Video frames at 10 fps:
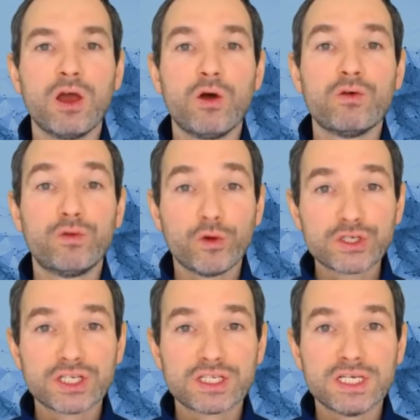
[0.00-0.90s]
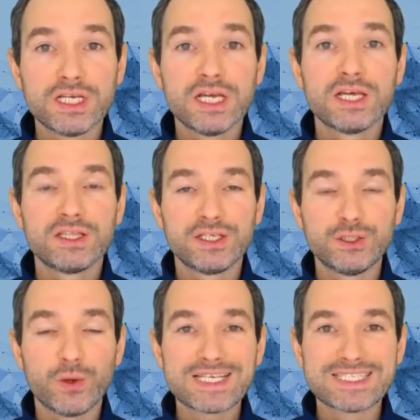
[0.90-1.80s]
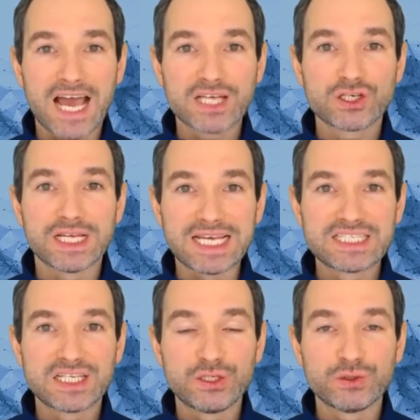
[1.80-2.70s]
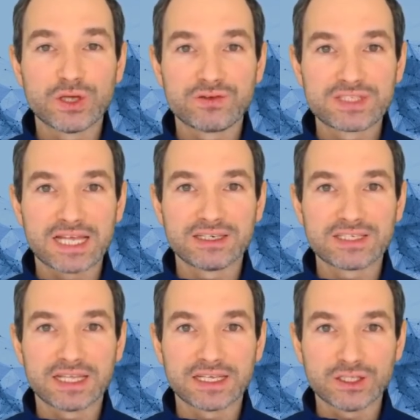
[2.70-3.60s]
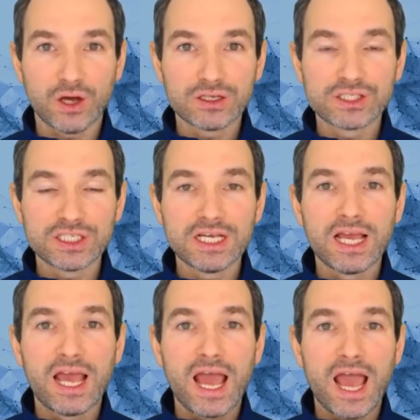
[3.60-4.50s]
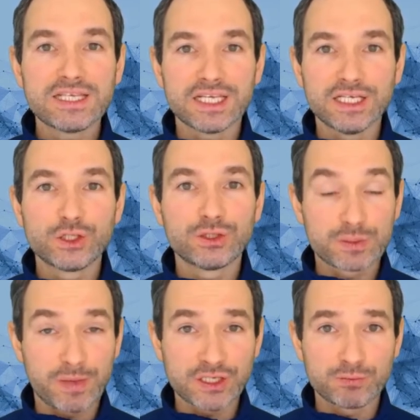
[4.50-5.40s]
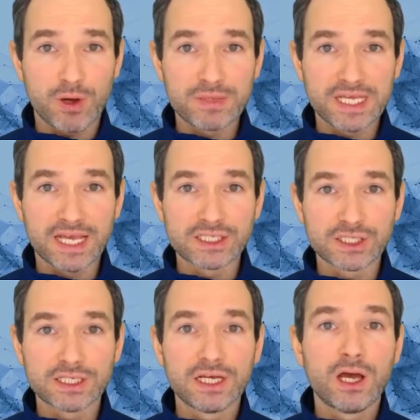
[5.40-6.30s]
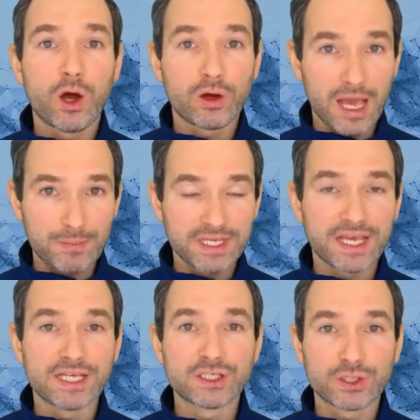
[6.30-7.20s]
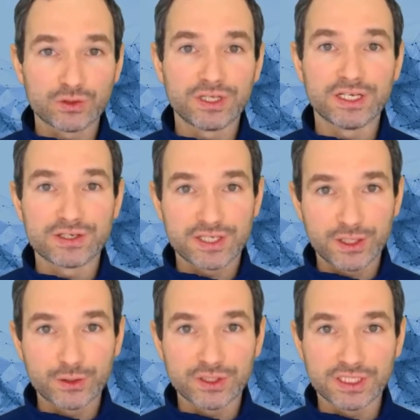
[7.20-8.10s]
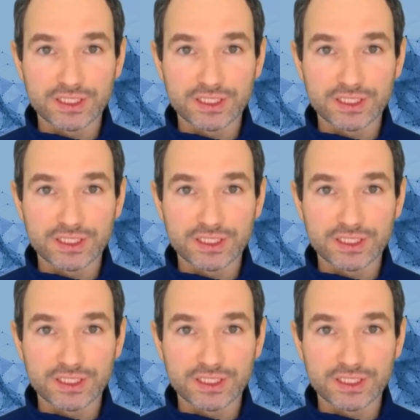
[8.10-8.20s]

Fortunately, the US National Institute of Standards and Technology has issued a special publication on application container security.